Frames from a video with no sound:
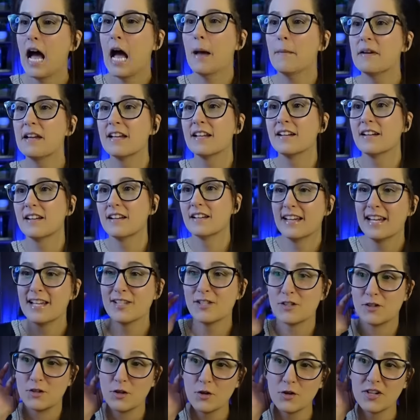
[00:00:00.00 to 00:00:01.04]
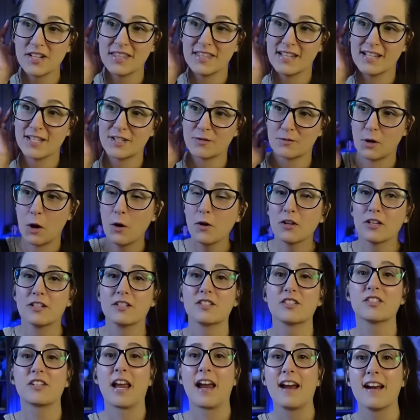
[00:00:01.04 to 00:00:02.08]
I mean, he's doing this
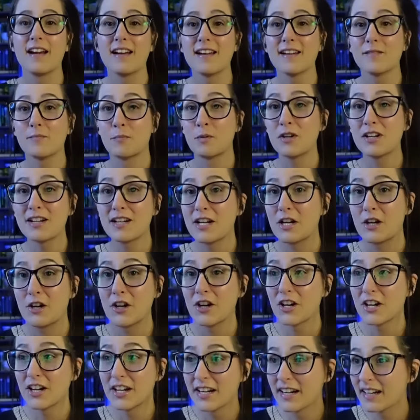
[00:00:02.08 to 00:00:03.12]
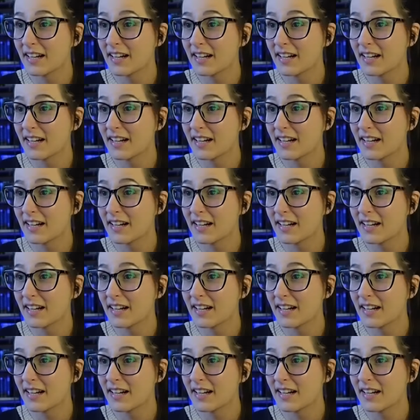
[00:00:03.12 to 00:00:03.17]
roller skating pretty good.